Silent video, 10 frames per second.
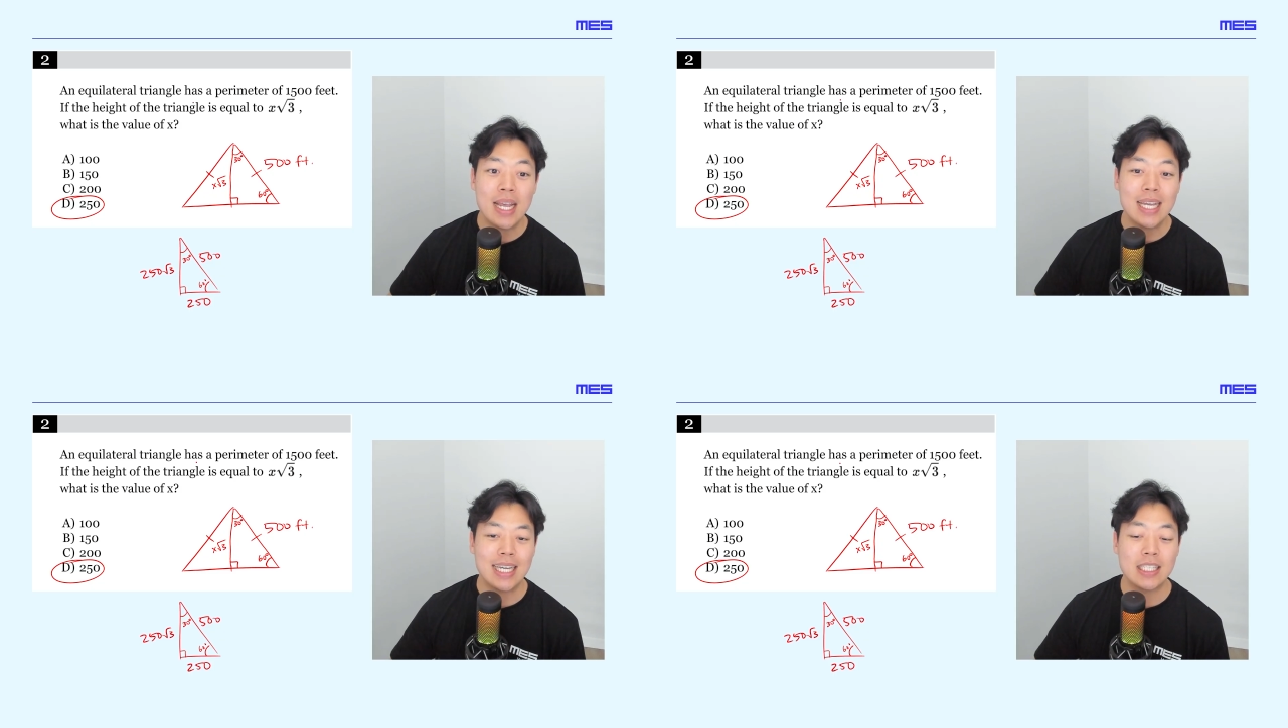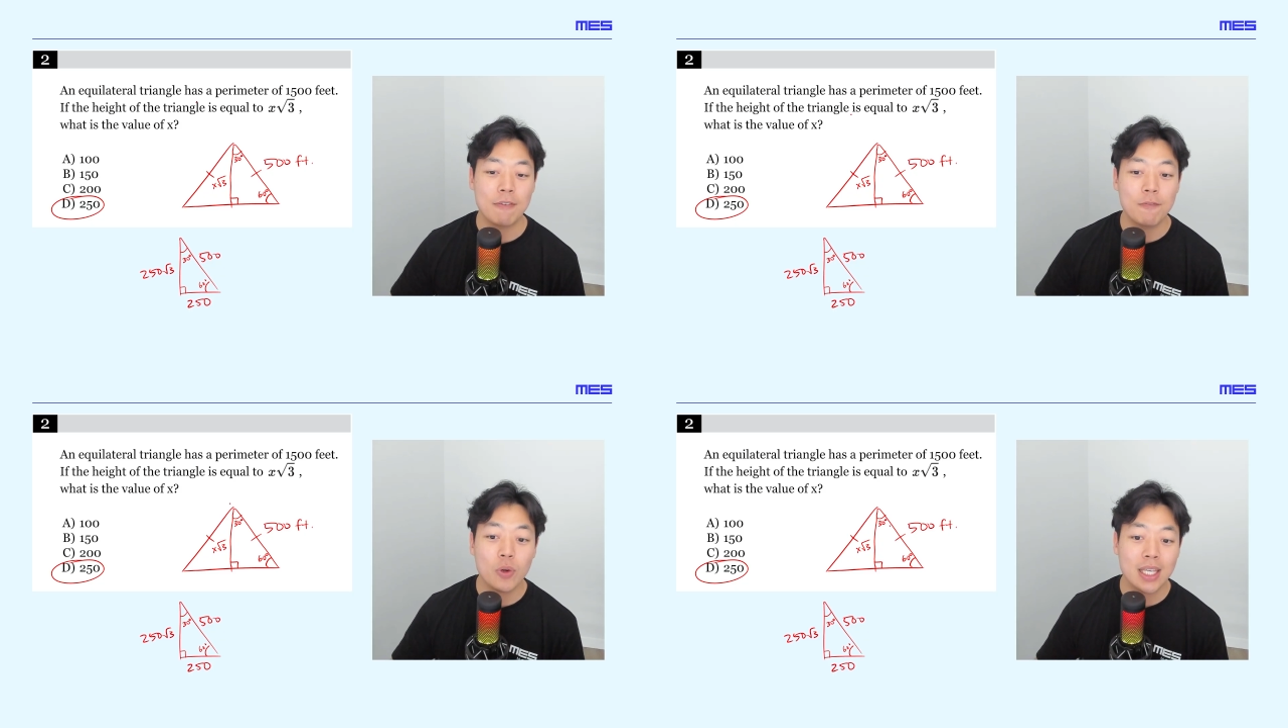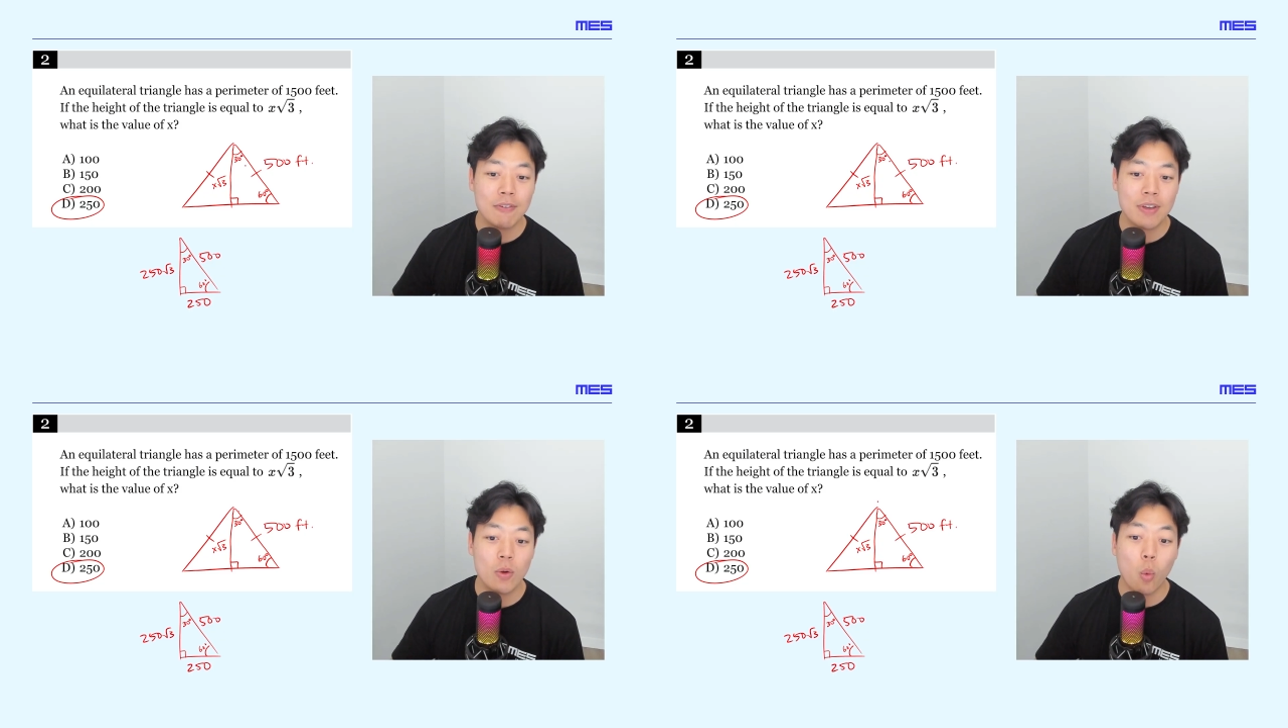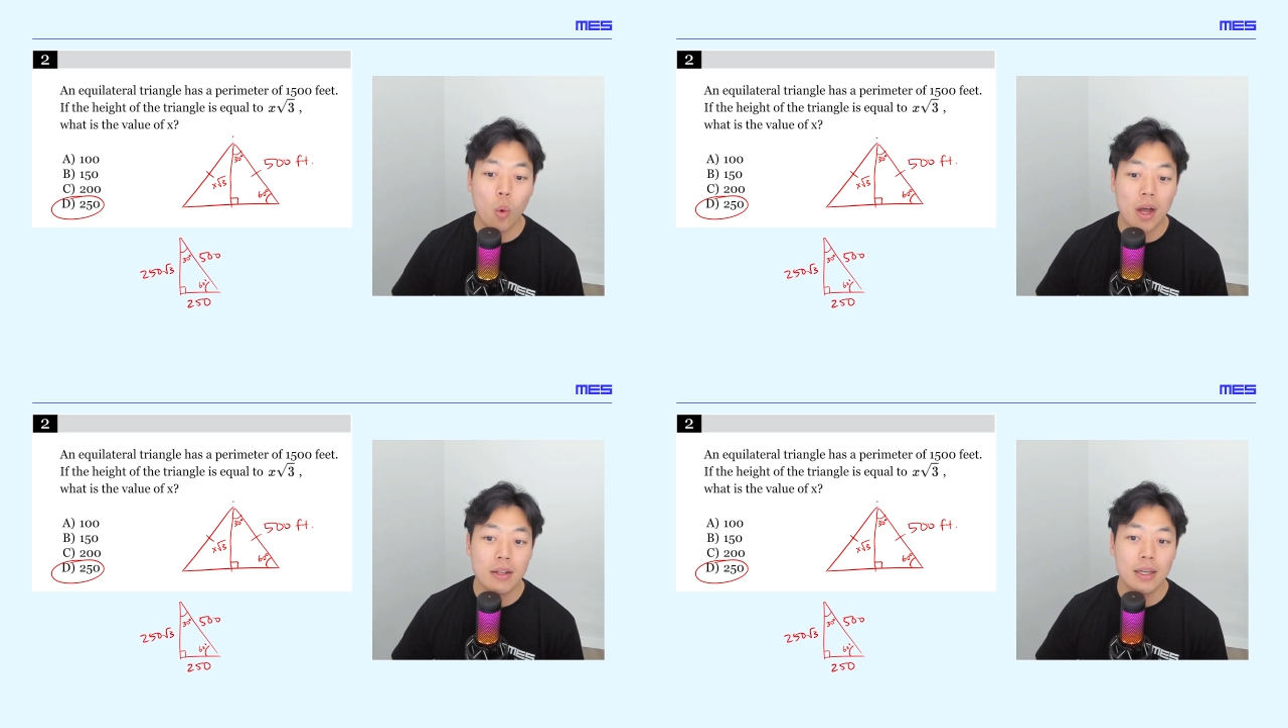is if you're given
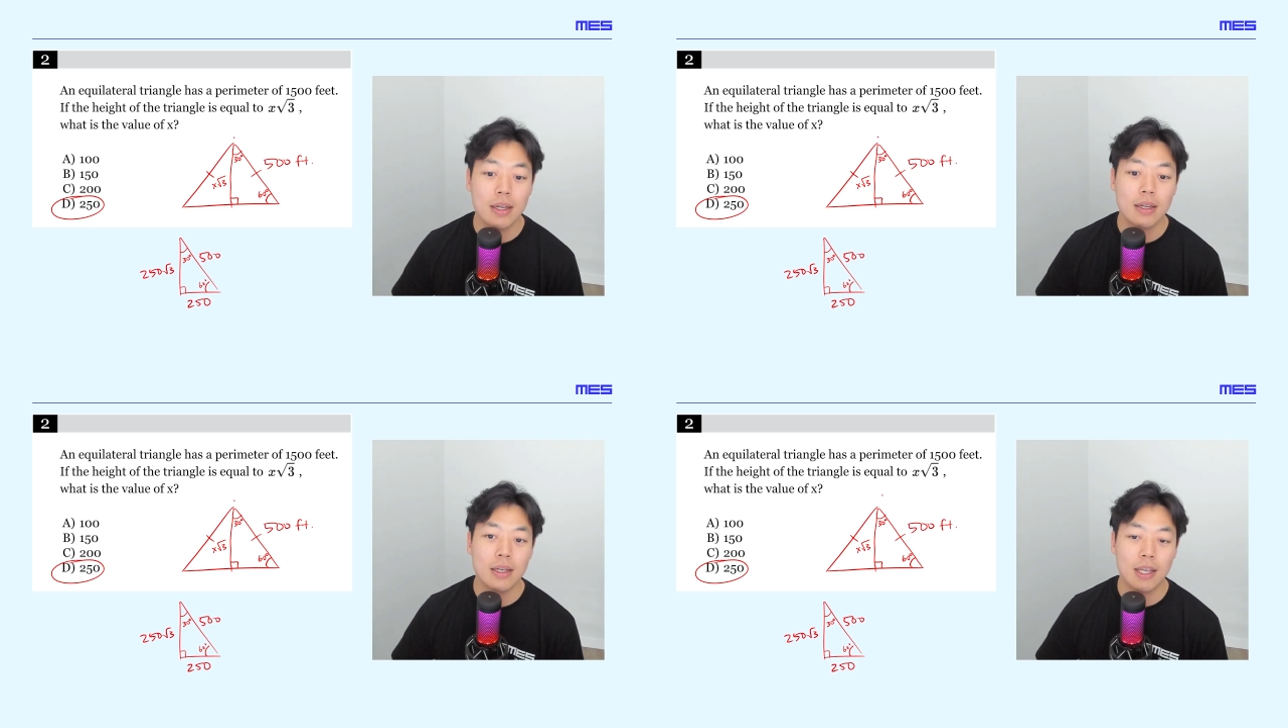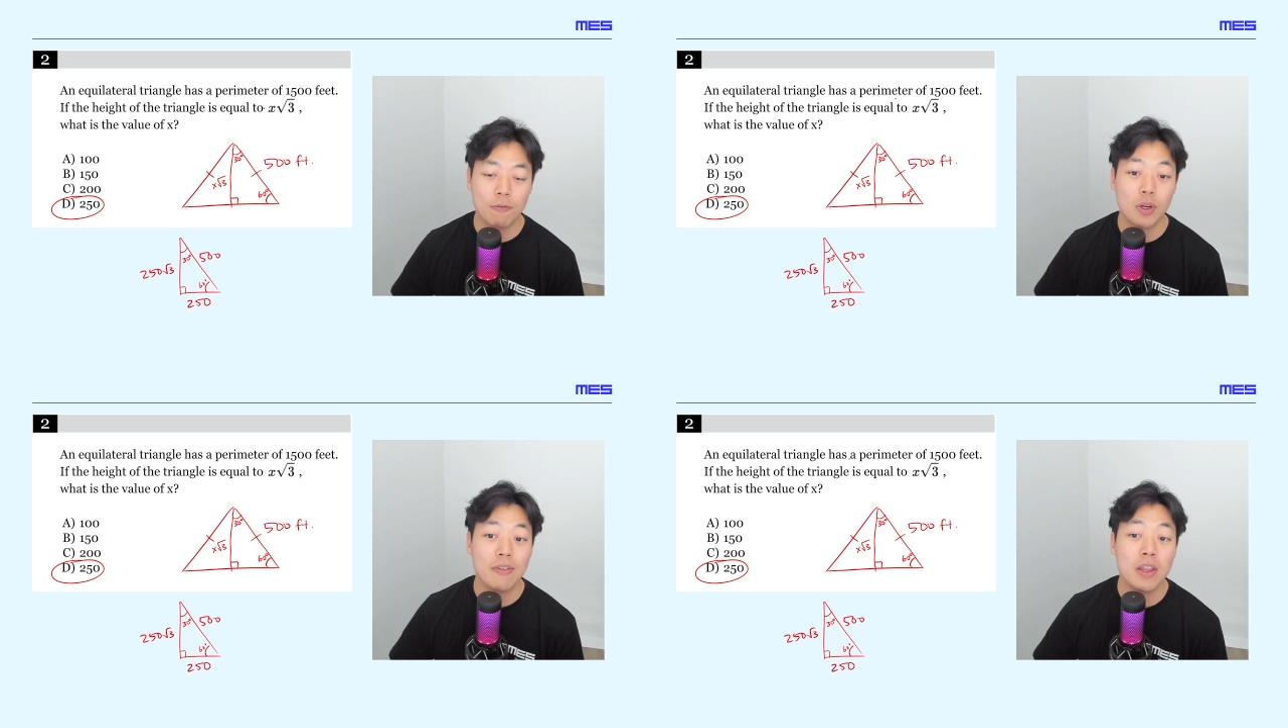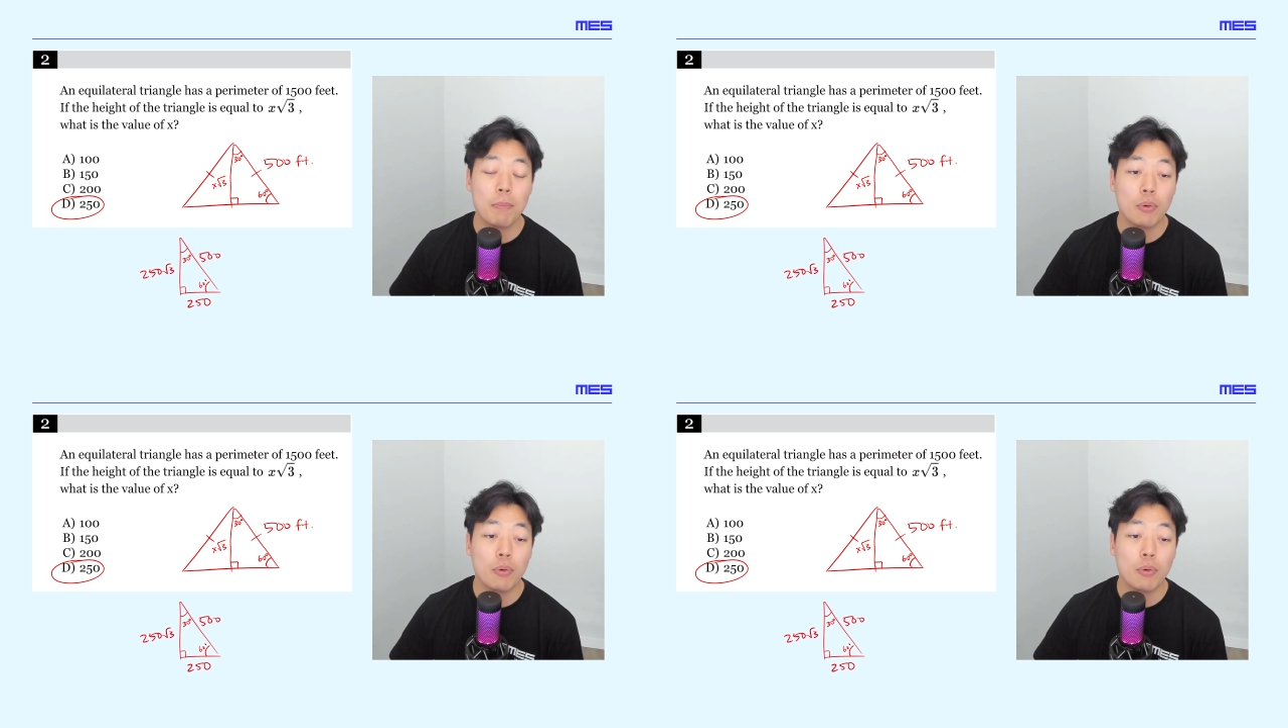the